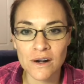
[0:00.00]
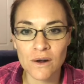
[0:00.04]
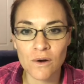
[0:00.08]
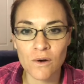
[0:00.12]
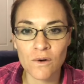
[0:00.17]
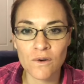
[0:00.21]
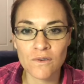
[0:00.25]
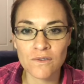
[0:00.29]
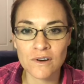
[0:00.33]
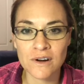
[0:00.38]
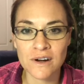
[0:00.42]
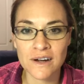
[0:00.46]

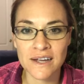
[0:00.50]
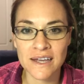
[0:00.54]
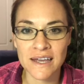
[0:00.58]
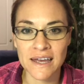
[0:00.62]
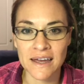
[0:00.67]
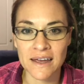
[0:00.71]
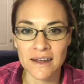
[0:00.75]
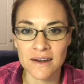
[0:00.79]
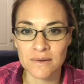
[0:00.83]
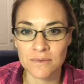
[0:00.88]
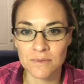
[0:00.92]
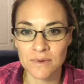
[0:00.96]
over
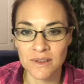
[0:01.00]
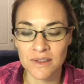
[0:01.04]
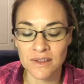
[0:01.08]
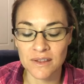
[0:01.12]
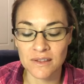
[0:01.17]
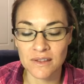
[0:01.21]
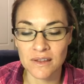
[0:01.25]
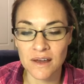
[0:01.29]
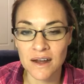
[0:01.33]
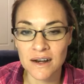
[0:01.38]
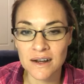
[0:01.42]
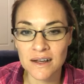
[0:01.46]
again with a
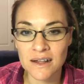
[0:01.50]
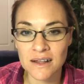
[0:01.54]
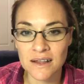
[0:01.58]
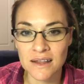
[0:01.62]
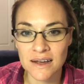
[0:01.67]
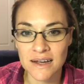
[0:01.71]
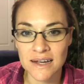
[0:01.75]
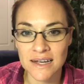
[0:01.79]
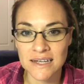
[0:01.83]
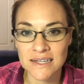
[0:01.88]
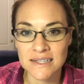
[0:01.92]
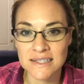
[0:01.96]
lot of
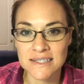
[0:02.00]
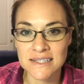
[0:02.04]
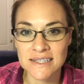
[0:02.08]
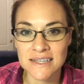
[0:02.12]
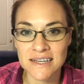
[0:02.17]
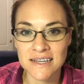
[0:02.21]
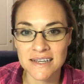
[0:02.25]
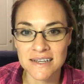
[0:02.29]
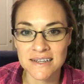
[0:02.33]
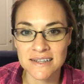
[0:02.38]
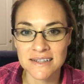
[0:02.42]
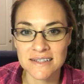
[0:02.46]
clients
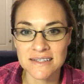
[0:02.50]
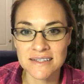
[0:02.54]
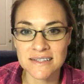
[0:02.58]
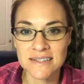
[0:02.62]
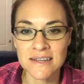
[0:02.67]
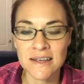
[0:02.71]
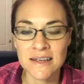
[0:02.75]
is